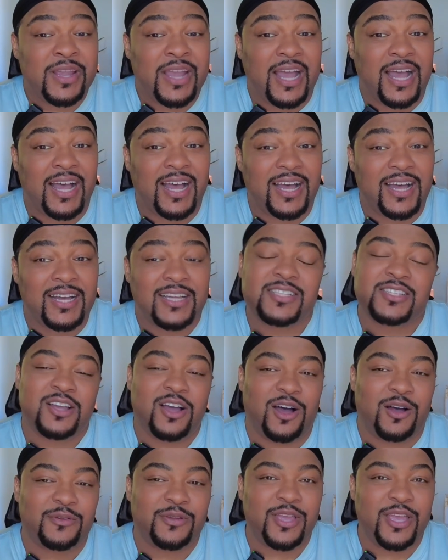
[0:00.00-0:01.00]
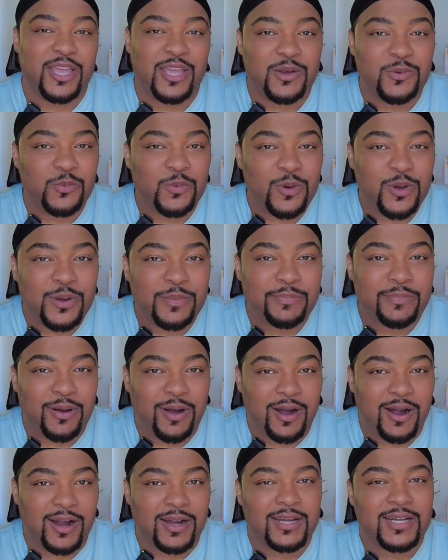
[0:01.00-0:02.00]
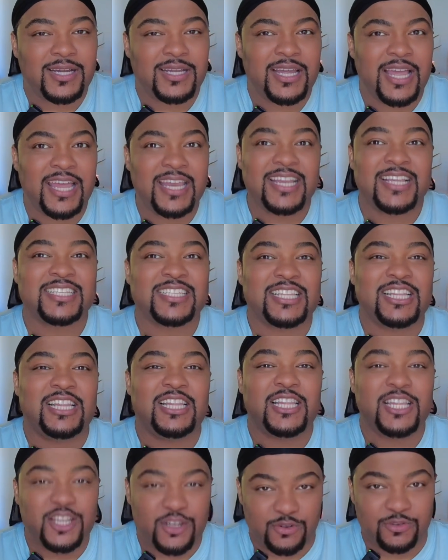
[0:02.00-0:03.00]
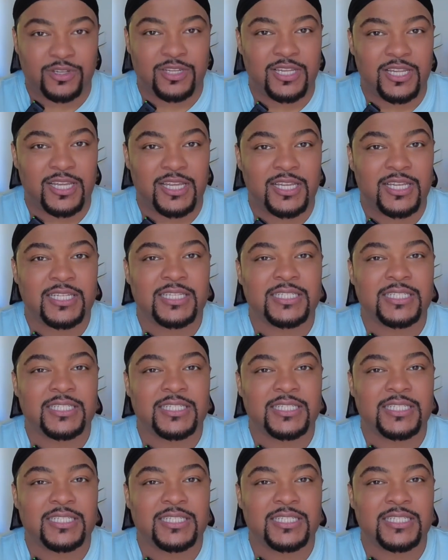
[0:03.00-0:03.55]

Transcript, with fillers: It's called Kenwood Park, and it's literally